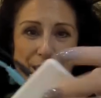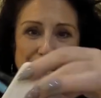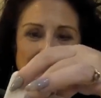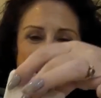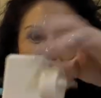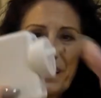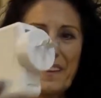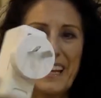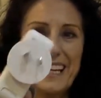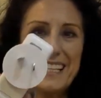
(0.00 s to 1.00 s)
but you know, like one
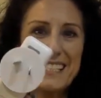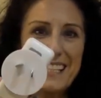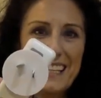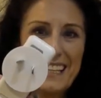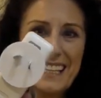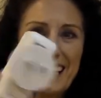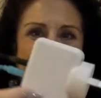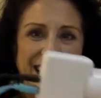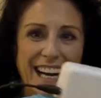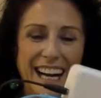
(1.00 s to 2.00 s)
of these.
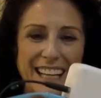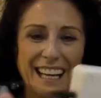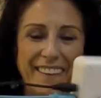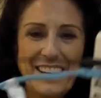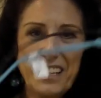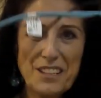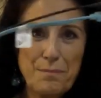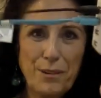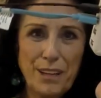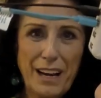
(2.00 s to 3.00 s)
And then you
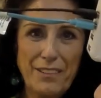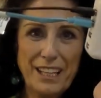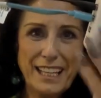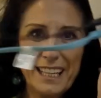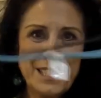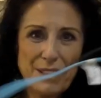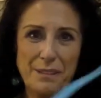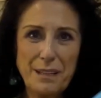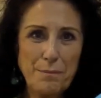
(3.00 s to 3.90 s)
just plug everything into it.